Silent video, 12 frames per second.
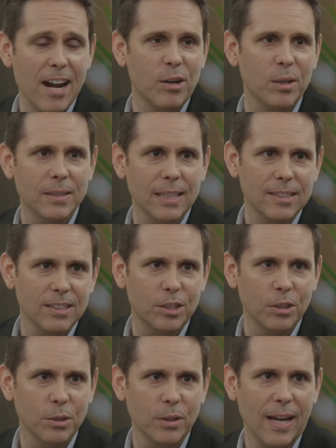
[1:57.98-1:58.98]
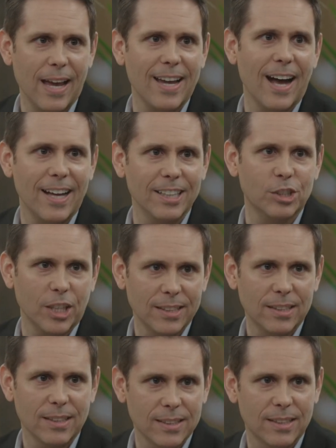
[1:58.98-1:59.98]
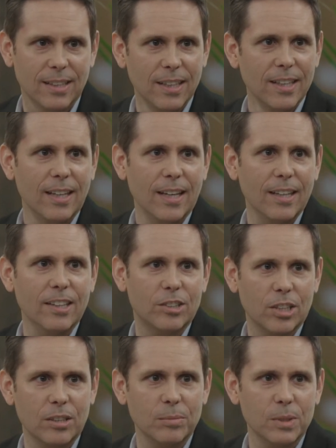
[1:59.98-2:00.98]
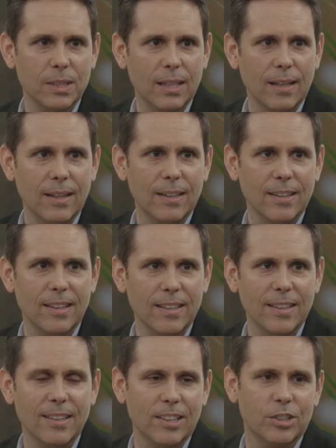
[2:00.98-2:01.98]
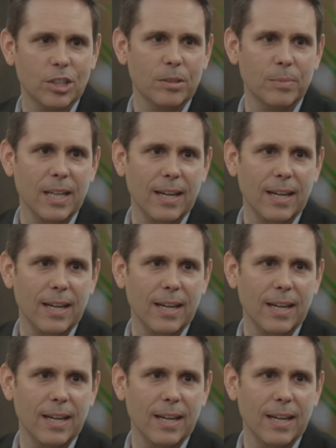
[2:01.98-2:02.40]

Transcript: narrow doesn't do A I justice. Sure. In the terms, in the, the term